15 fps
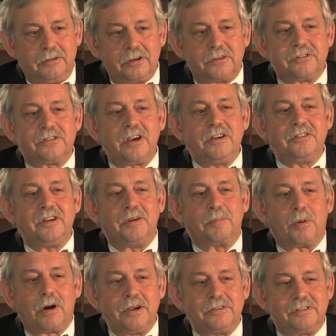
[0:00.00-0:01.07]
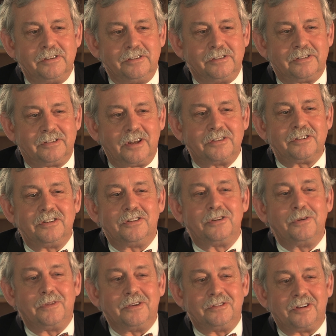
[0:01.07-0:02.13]
Just changing prices doesn't
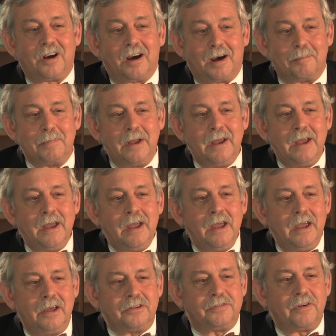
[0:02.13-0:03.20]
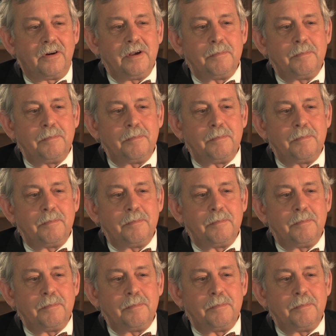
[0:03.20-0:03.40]
do the job. It's very